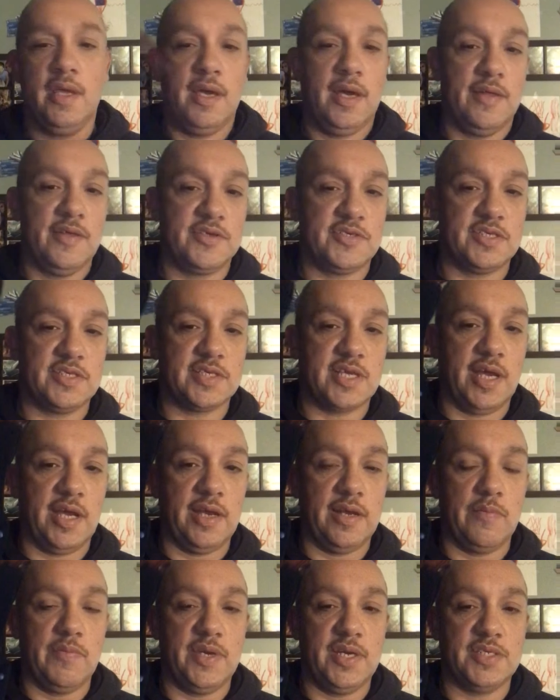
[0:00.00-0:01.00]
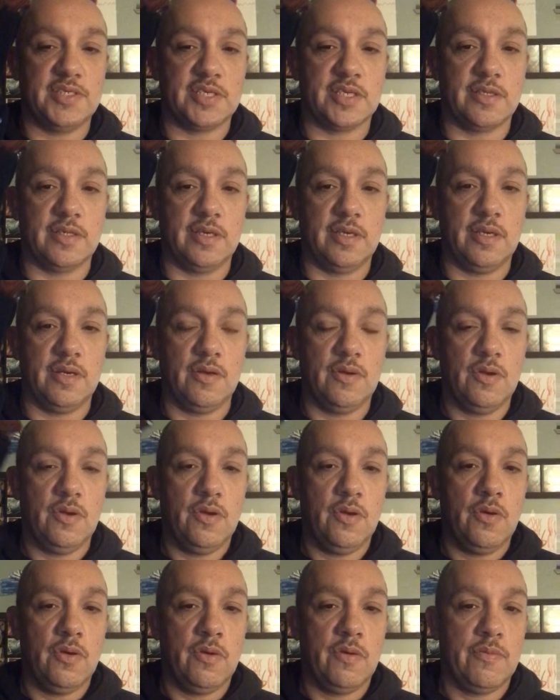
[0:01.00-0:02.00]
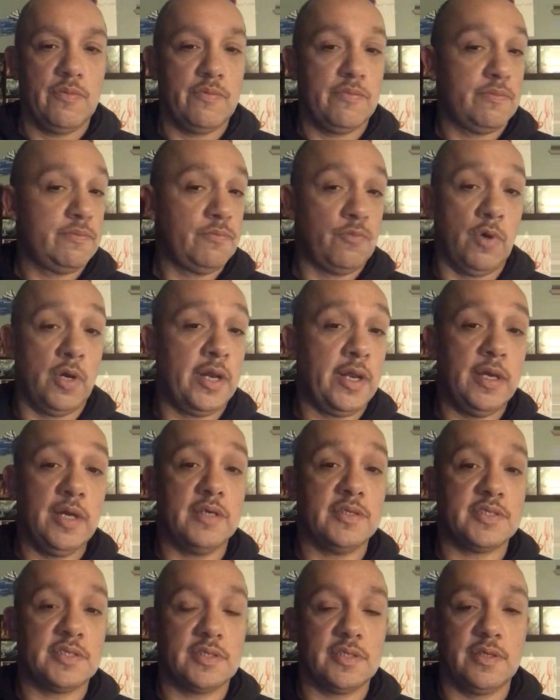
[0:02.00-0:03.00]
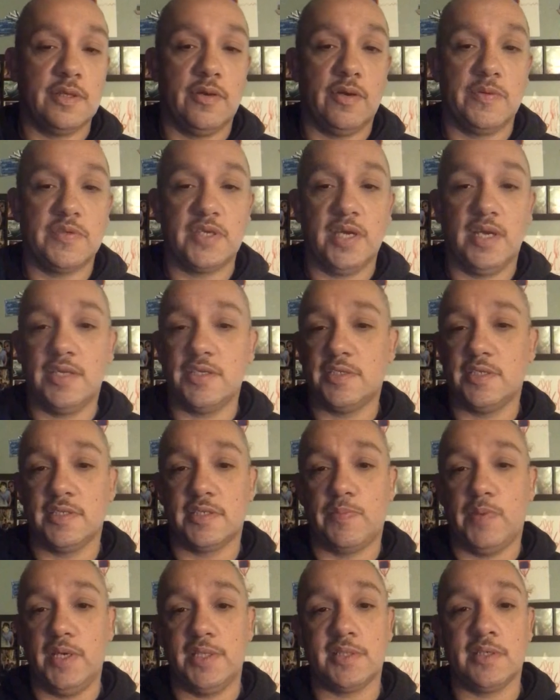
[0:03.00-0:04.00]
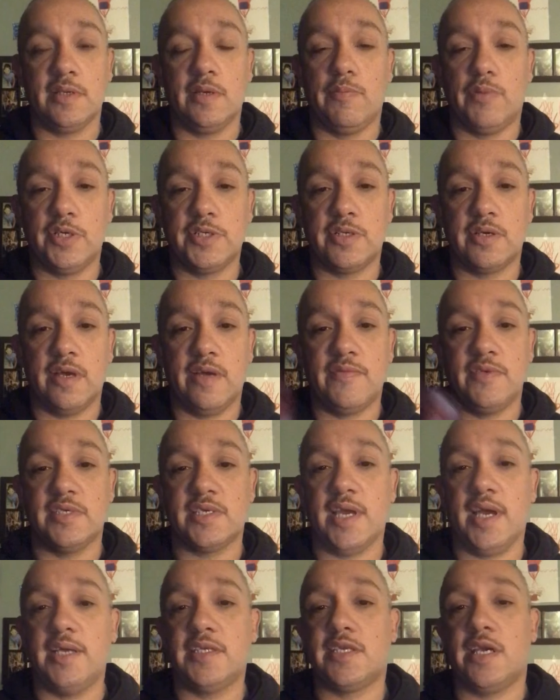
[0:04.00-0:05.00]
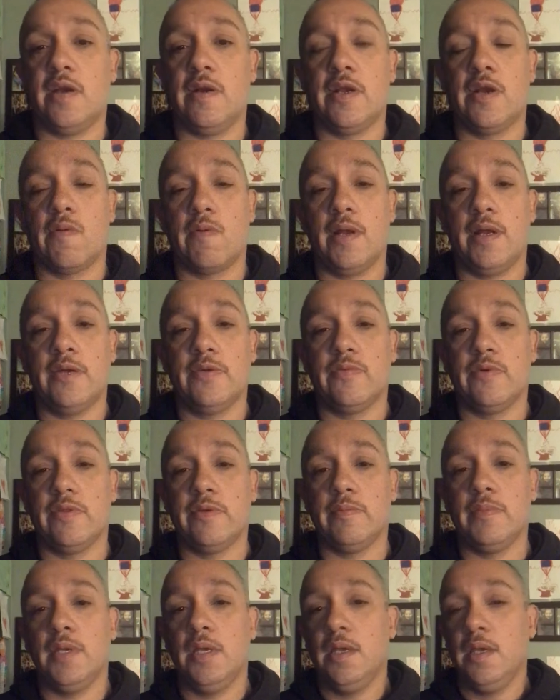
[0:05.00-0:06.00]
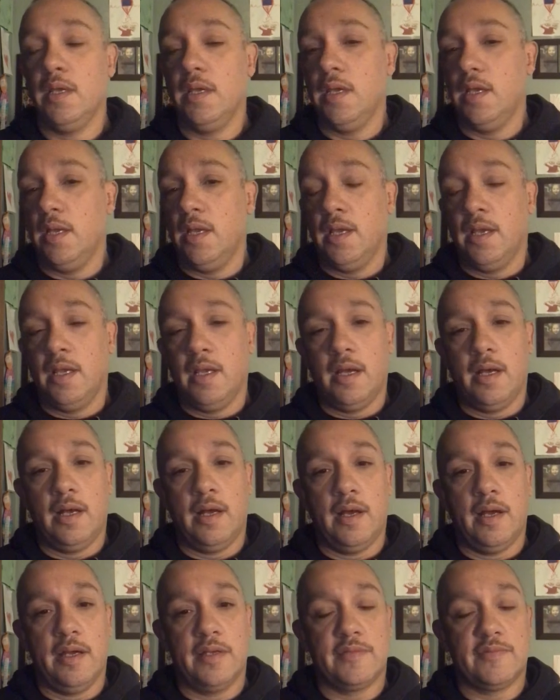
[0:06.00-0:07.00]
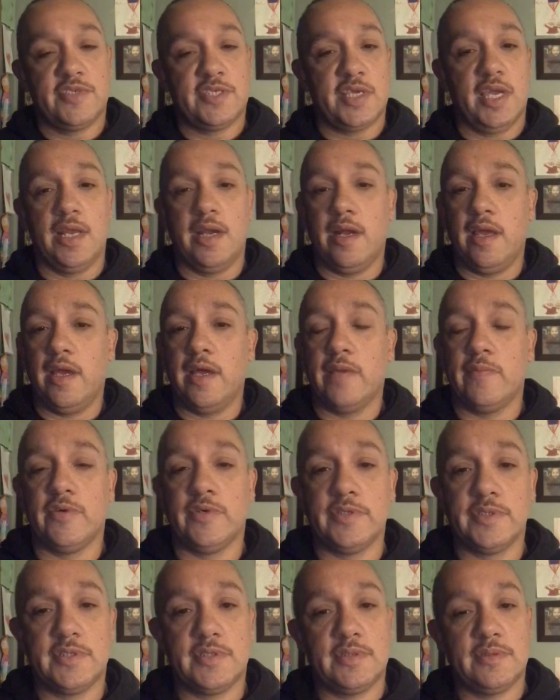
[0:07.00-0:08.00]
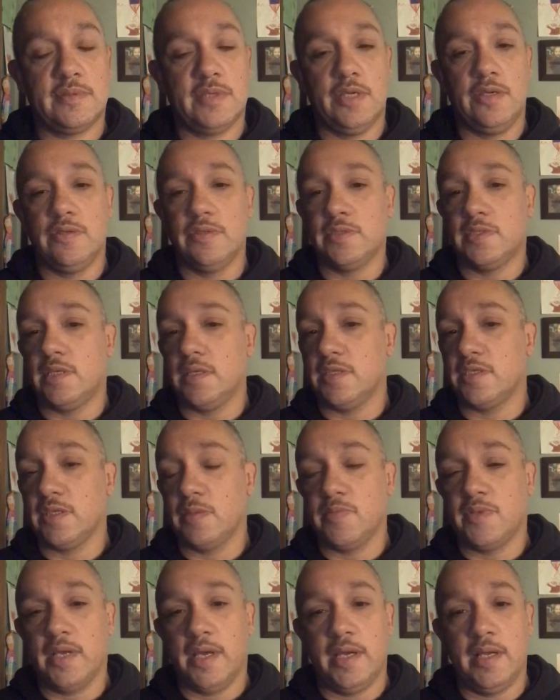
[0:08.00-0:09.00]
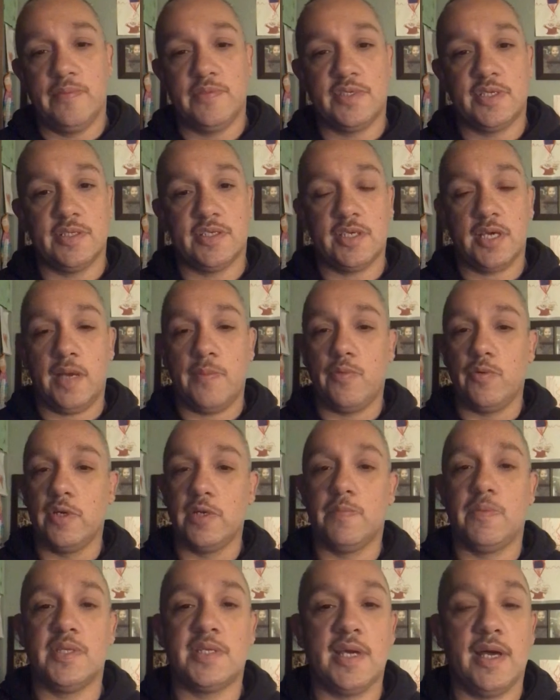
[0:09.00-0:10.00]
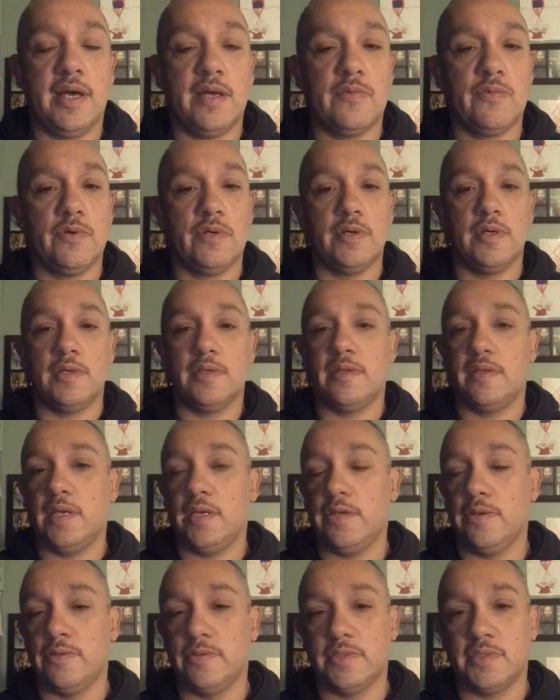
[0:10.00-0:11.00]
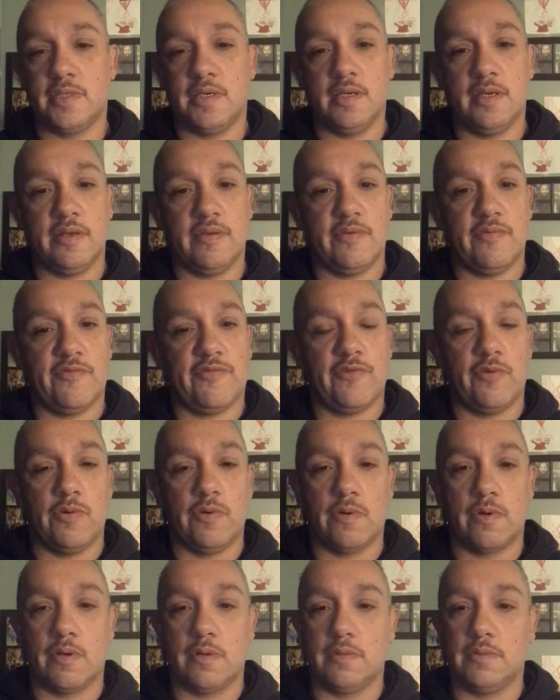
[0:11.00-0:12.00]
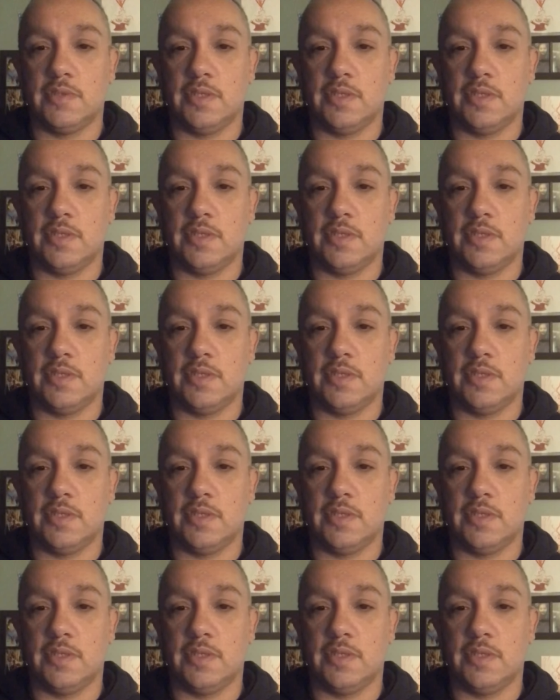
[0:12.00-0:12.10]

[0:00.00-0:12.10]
and this is kind of basically what it is. You know what I'm saying? It's just basically a butcher knife these guys carried around with them. Skinning animals. They used it sometimes to chop wood, baton wood. They used it for